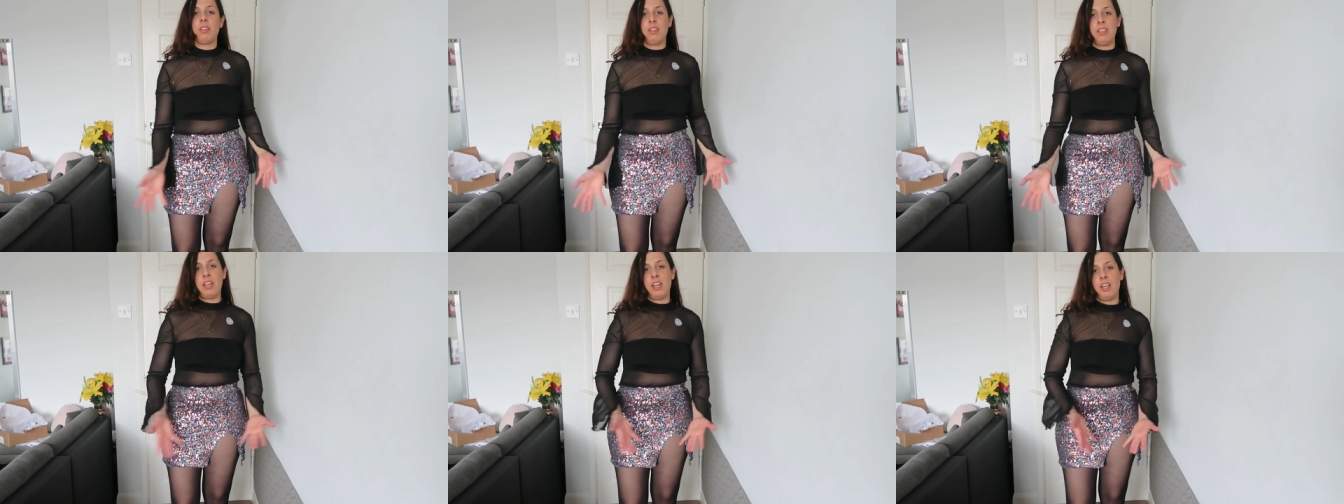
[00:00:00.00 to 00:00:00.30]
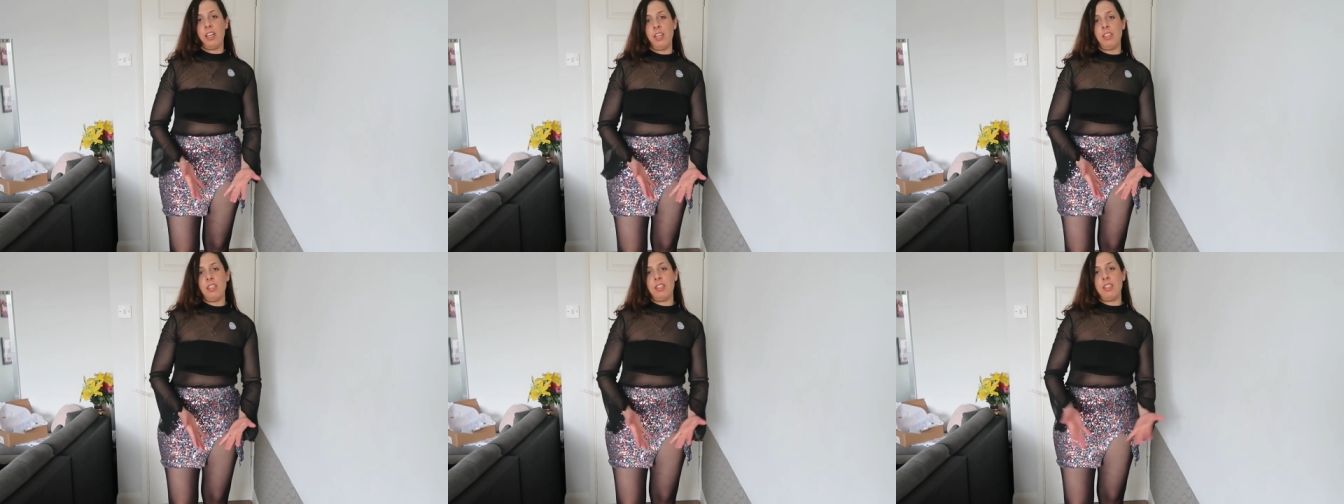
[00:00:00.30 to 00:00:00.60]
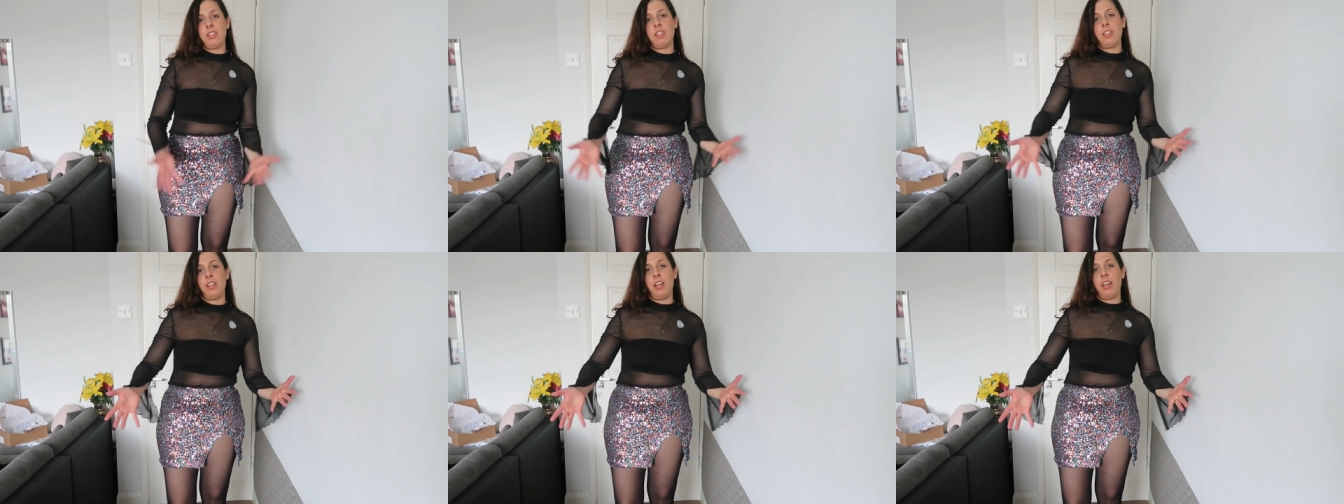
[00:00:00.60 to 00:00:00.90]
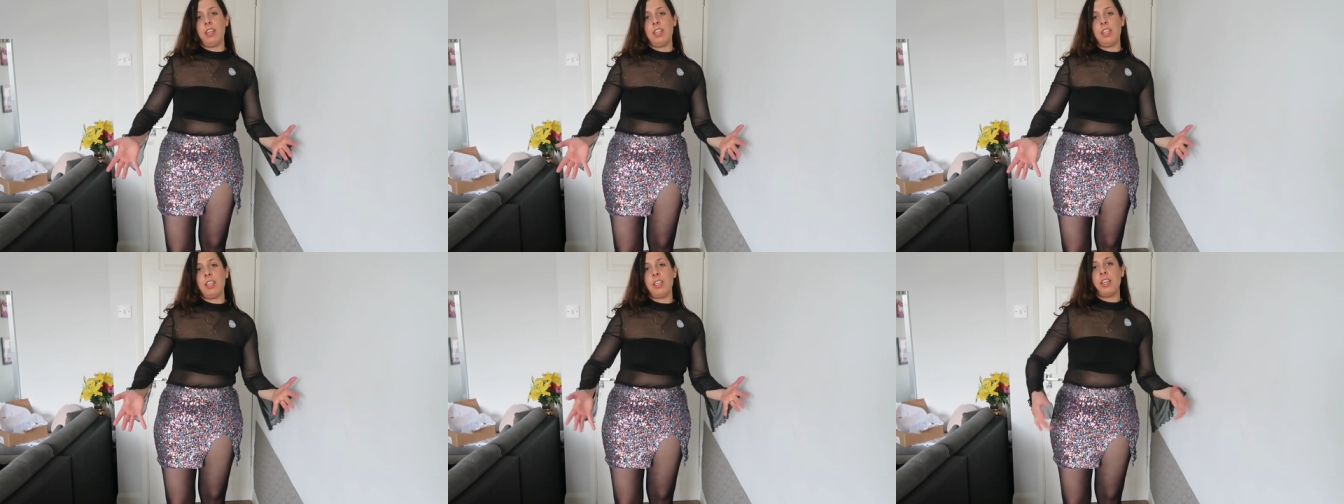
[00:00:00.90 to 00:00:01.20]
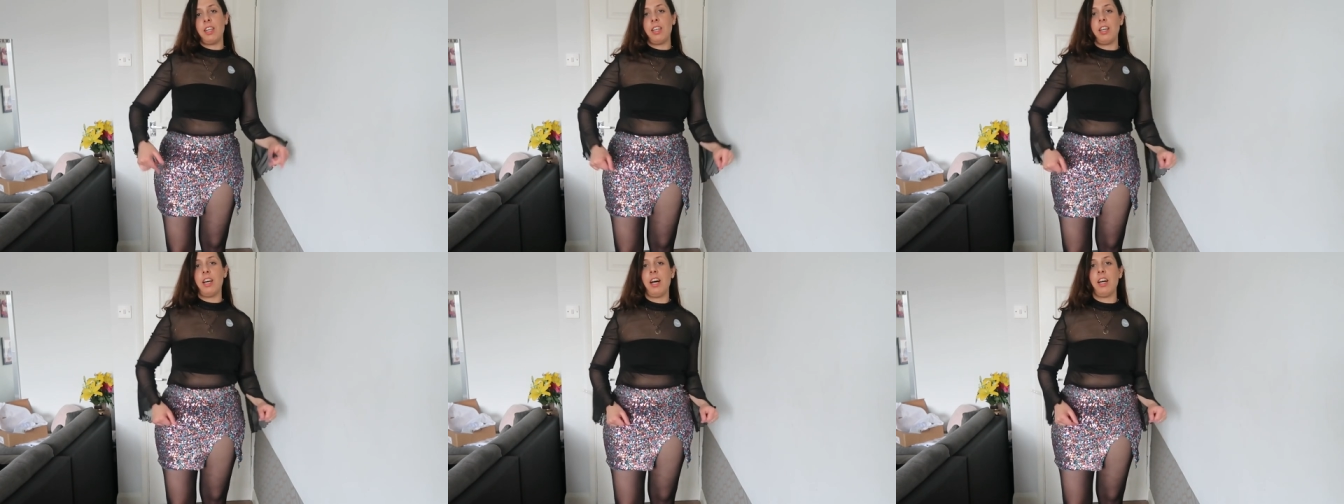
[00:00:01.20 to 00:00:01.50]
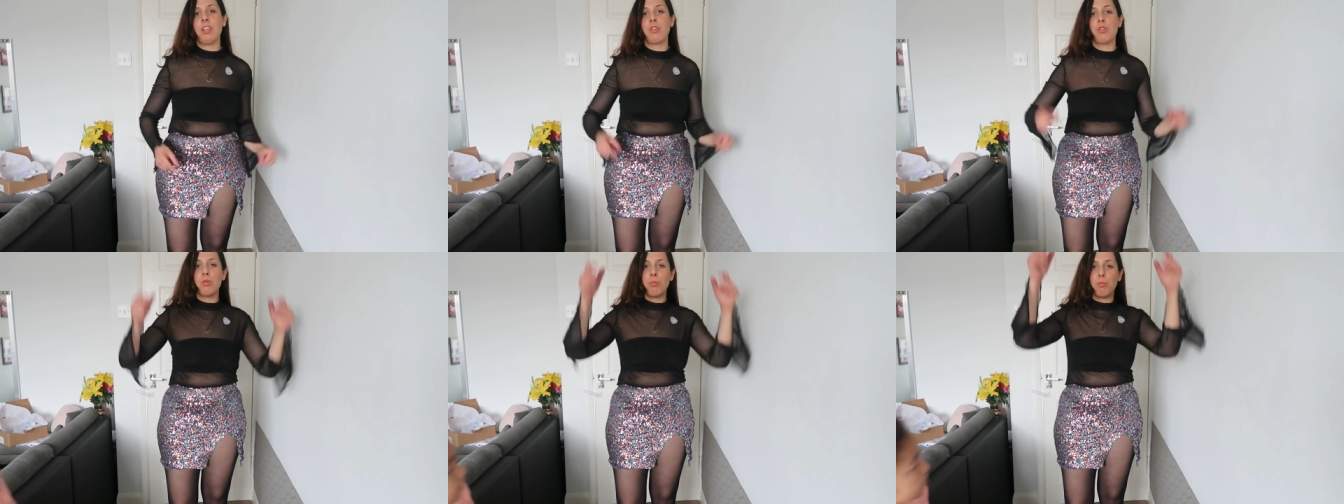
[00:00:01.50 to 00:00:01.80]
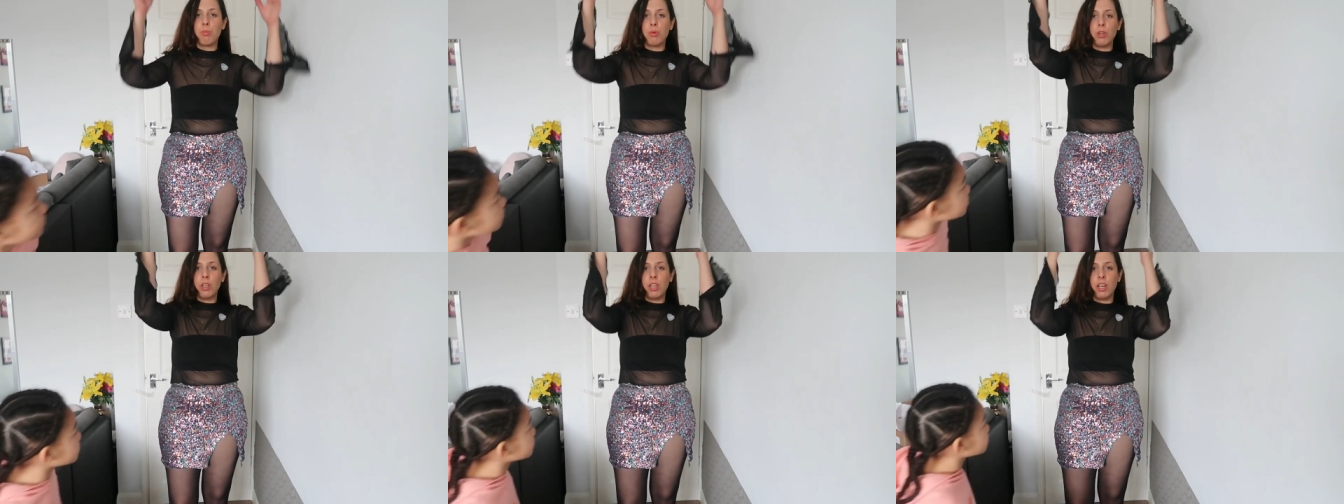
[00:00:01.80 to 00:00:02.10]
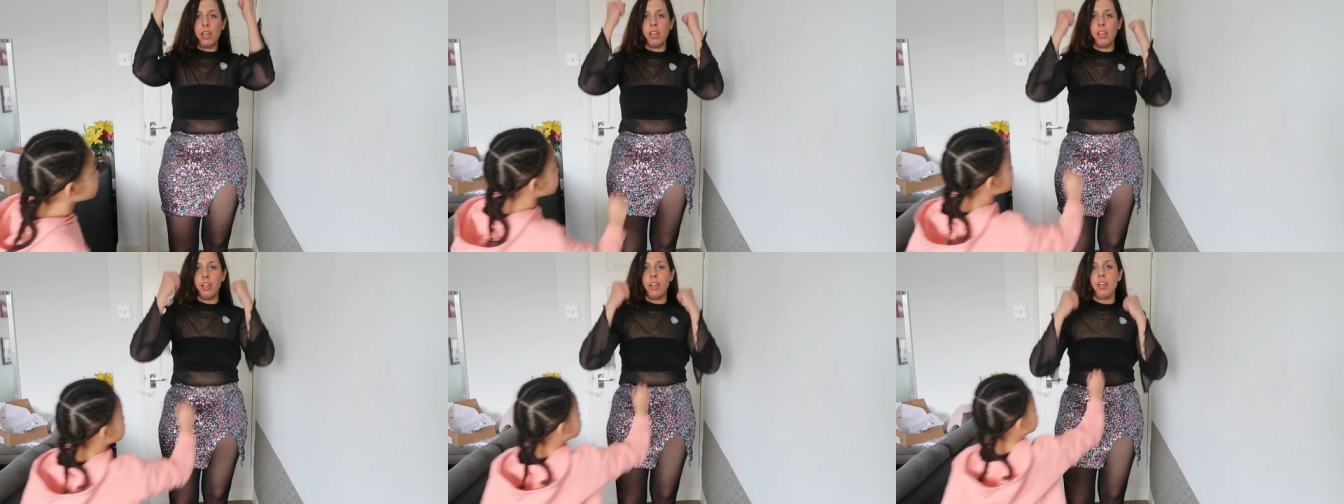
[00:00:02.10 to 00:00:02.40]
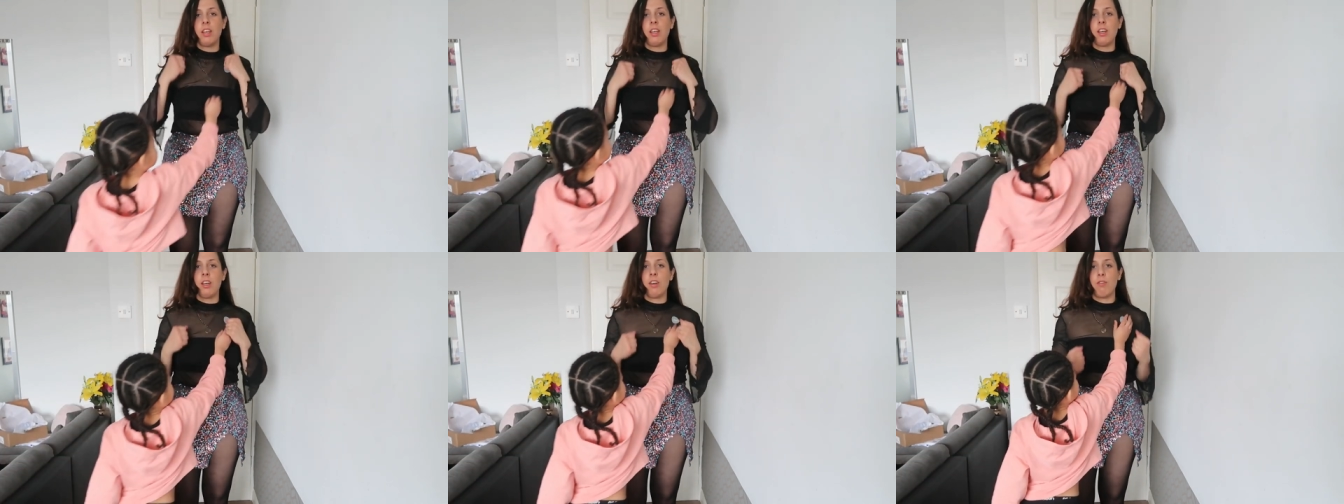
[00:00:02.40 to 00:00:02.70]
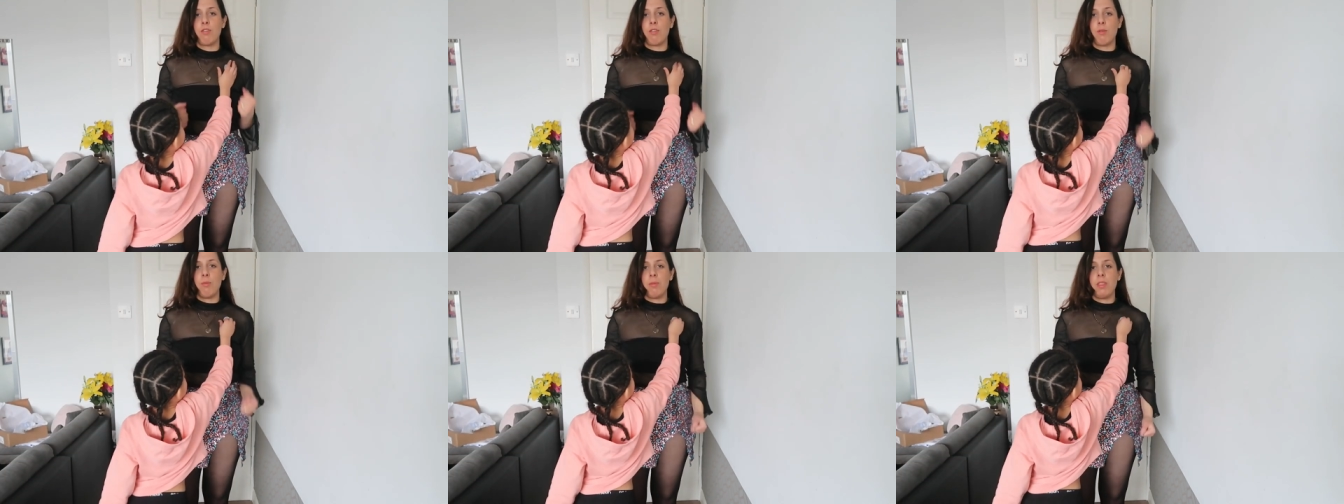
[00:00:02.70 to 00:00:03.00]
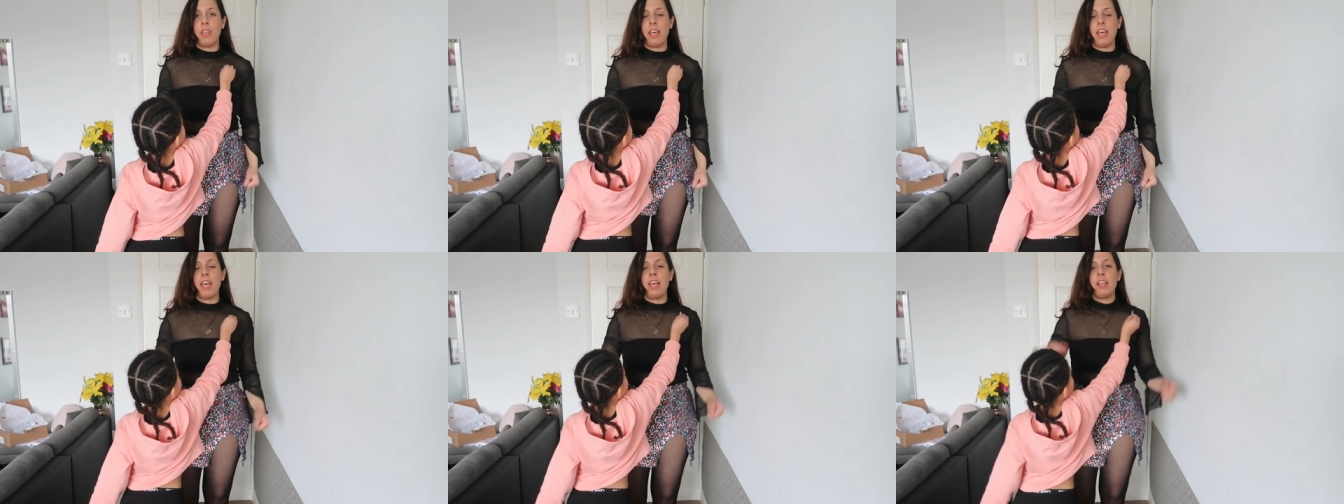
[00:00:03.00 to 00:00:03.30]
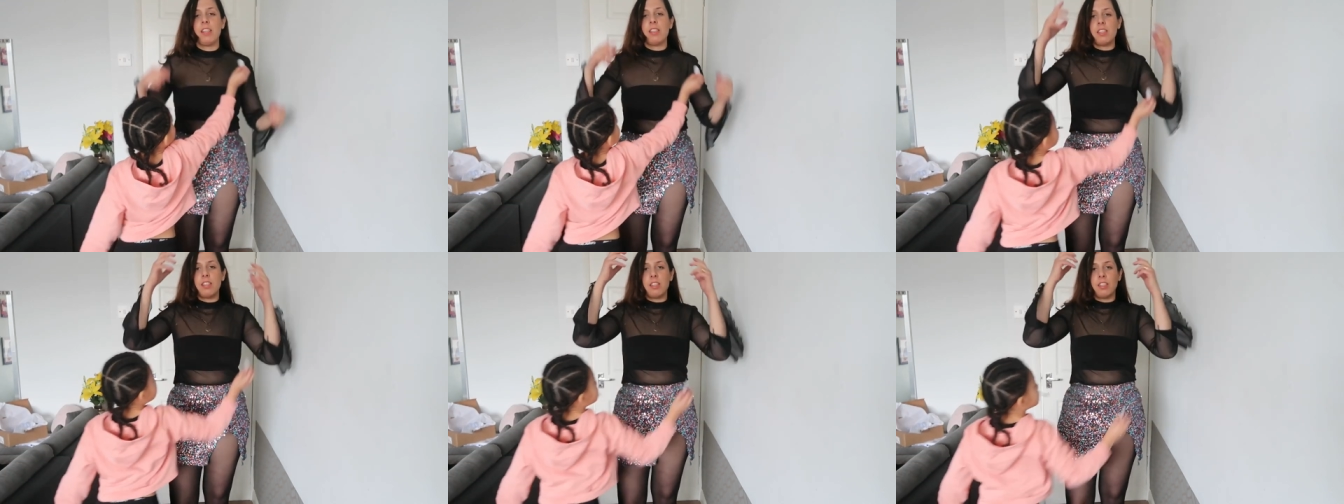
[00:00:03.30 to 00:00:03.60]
tight. Like, I had to put it from the head.